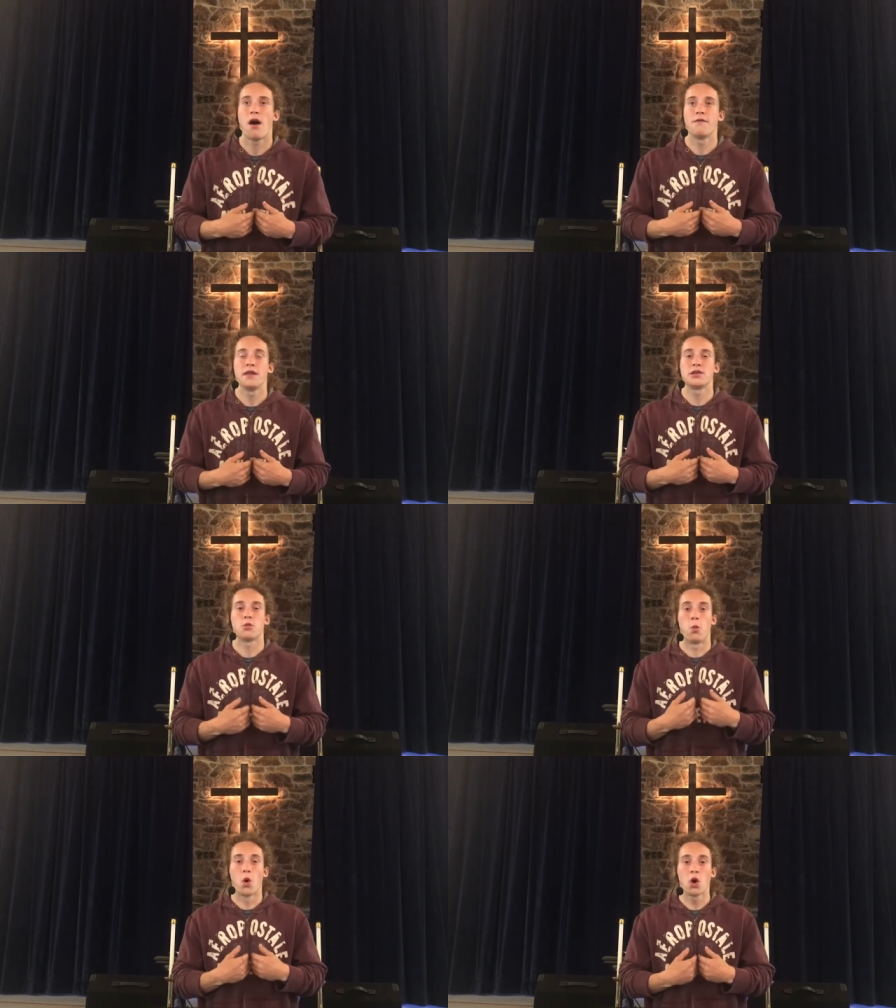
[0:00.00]
of
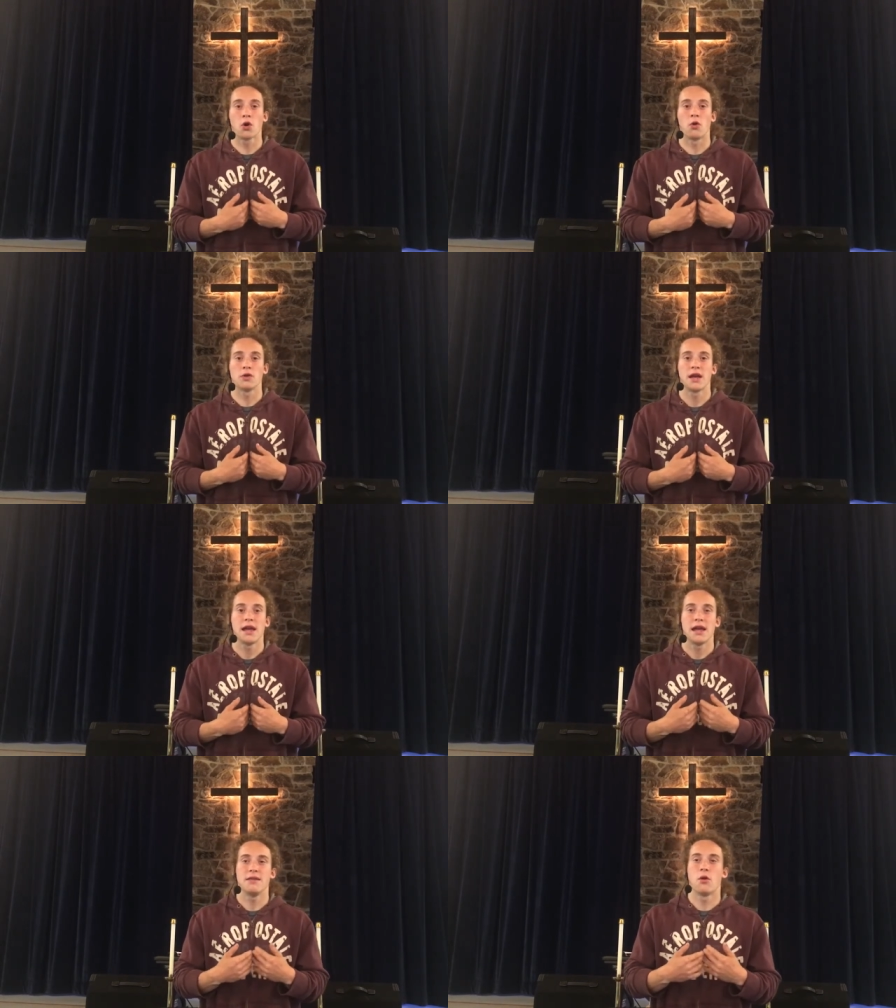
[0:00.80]
this world,
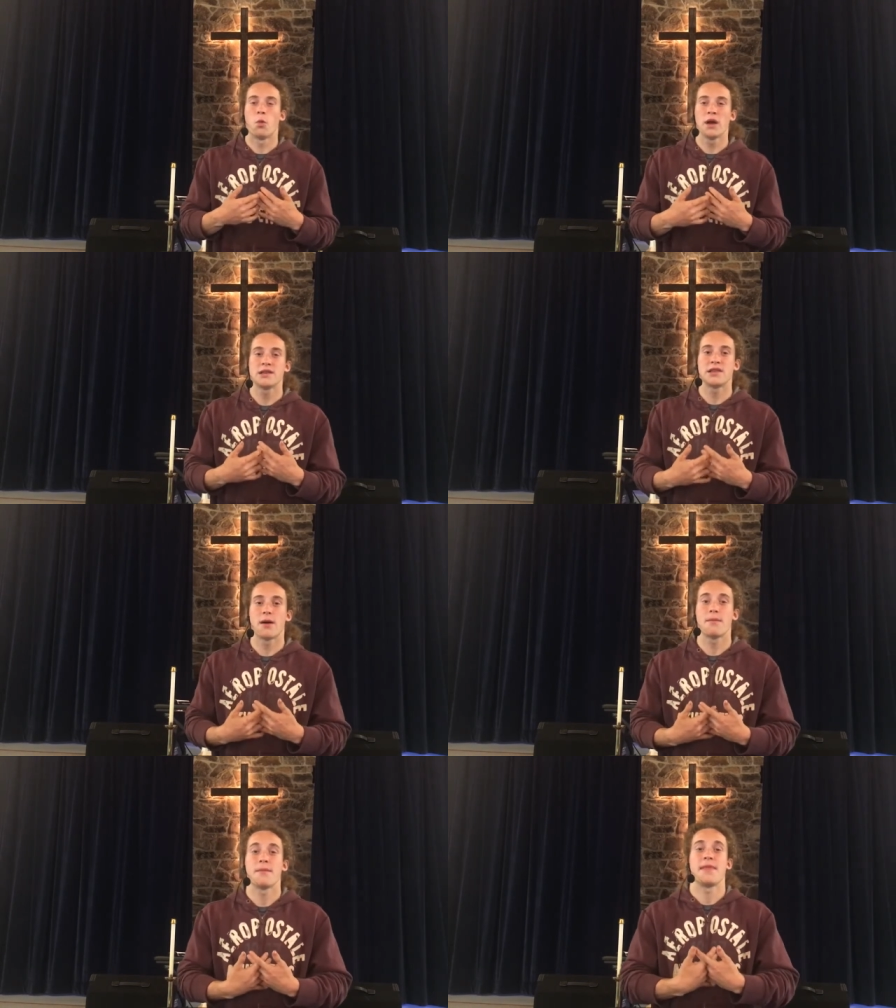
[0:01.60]
in the
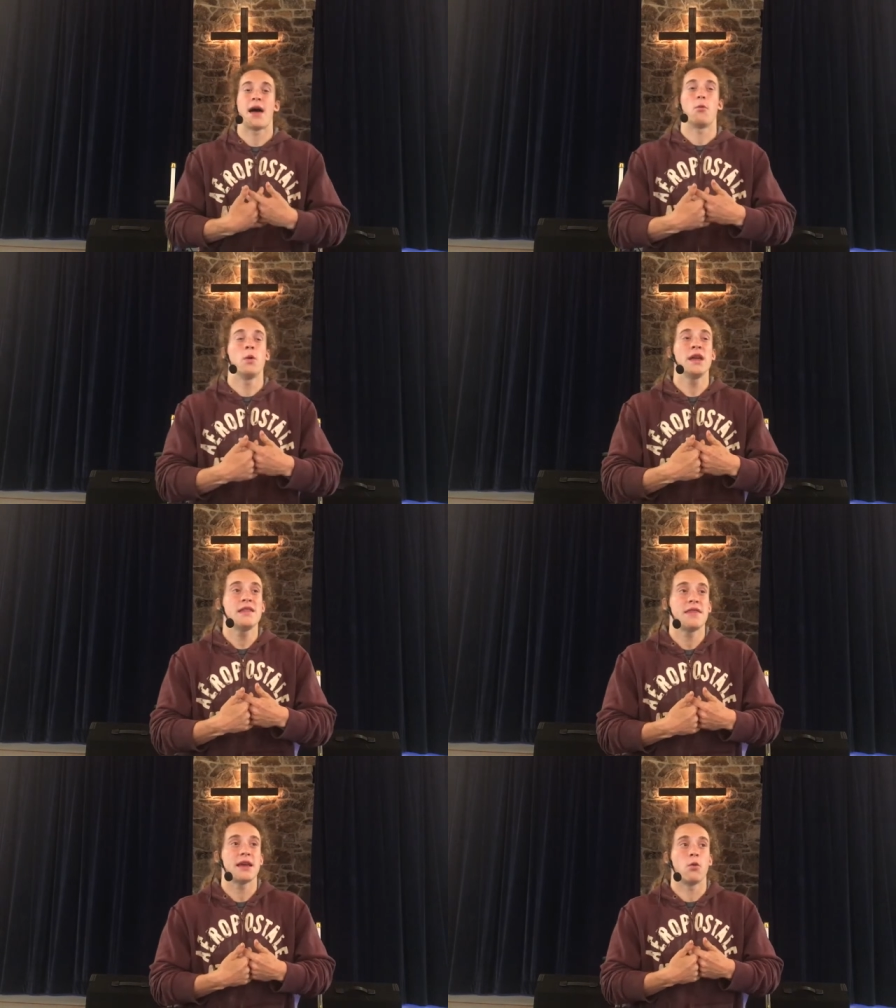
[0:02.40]
wisdom that we
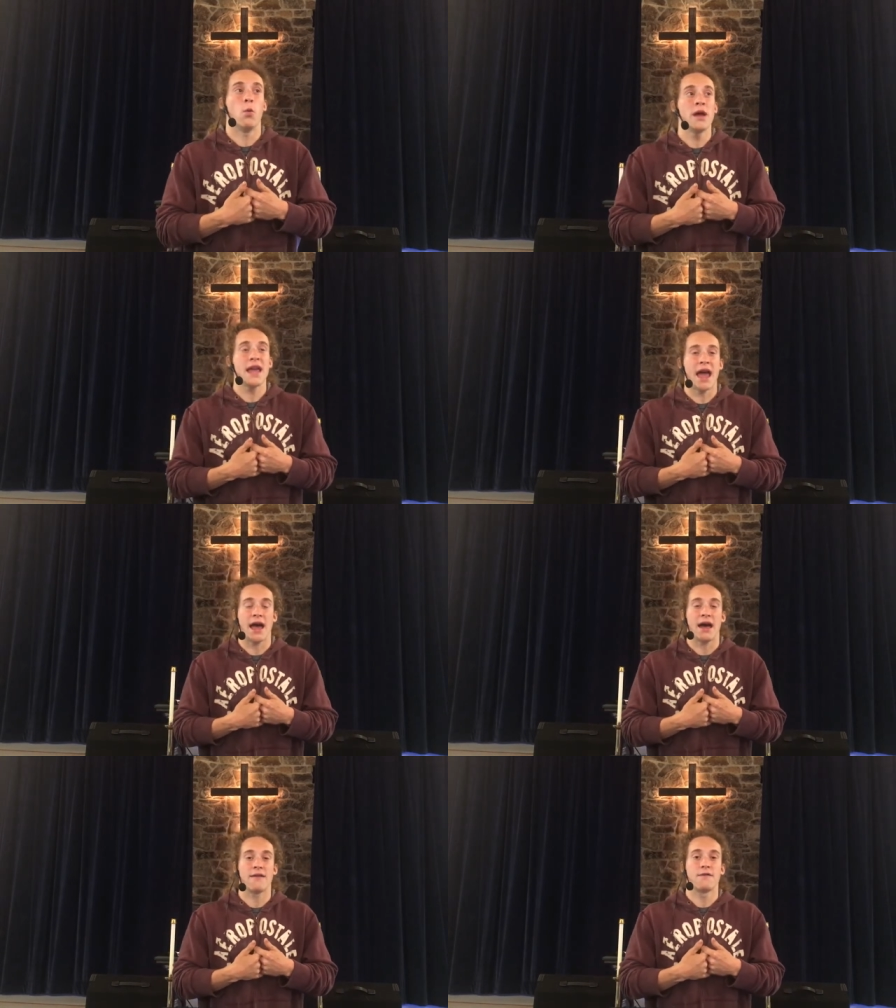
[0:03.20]
think we
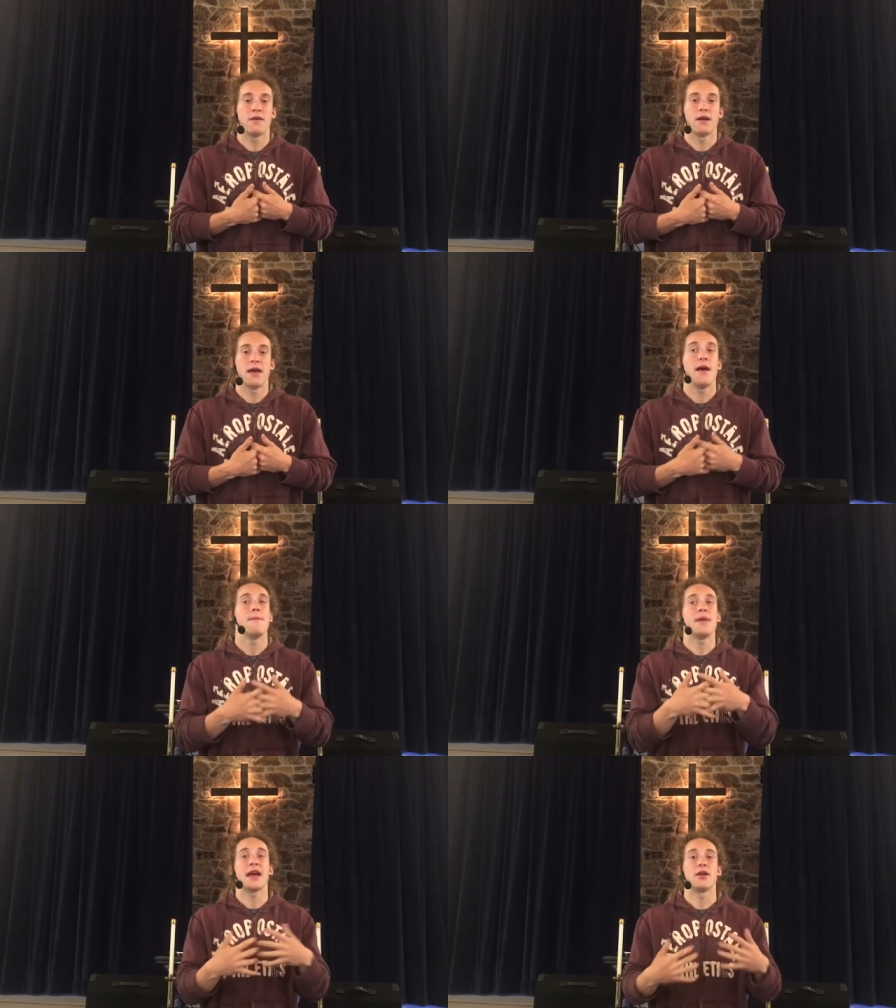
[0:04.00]
have,
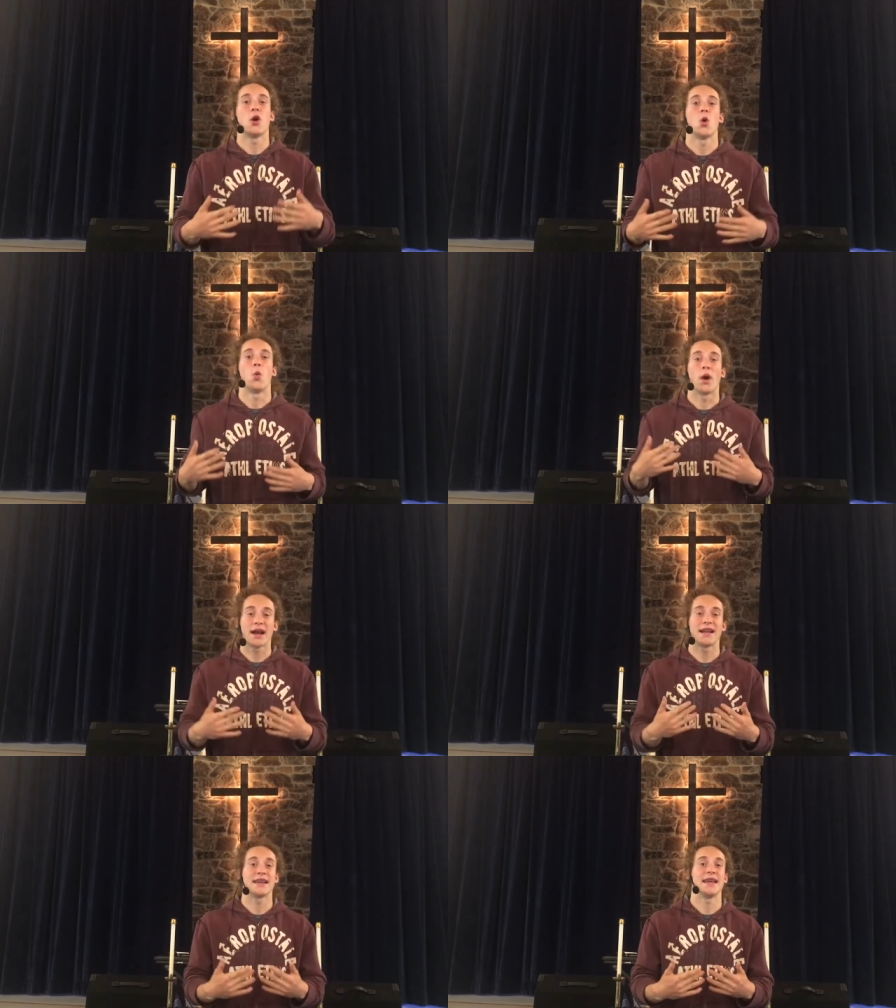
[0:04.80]
man, we're
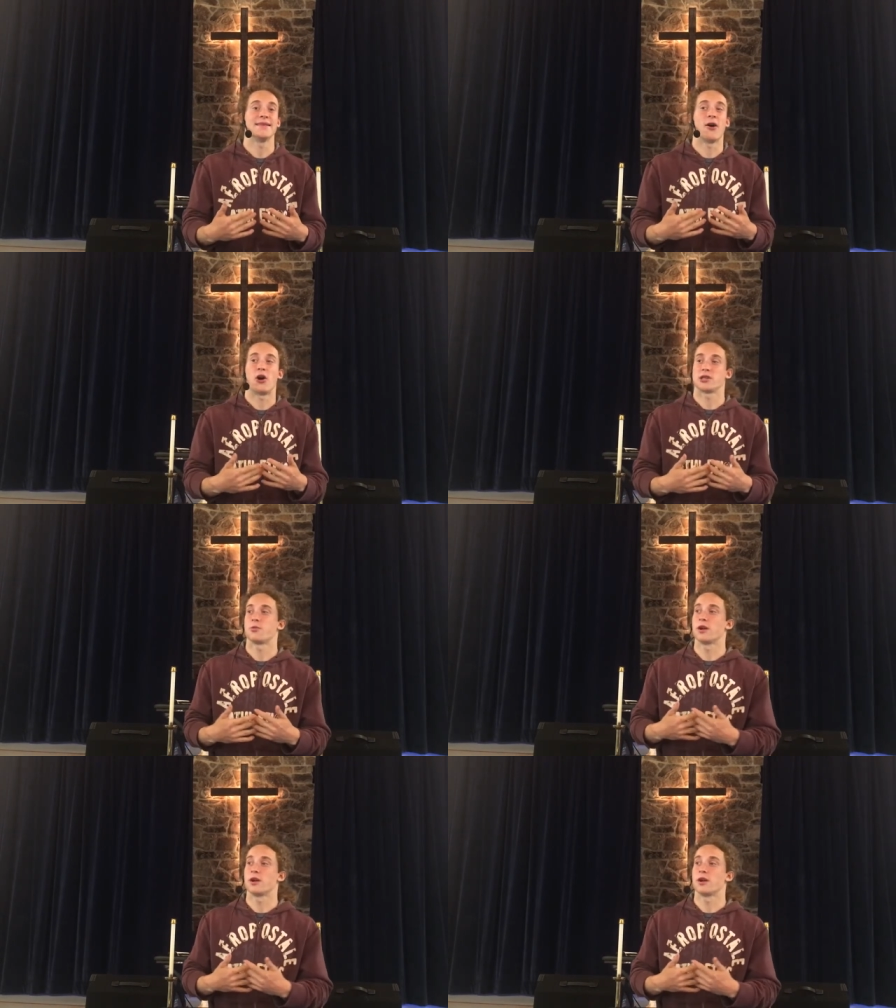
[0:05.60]
going to get lost.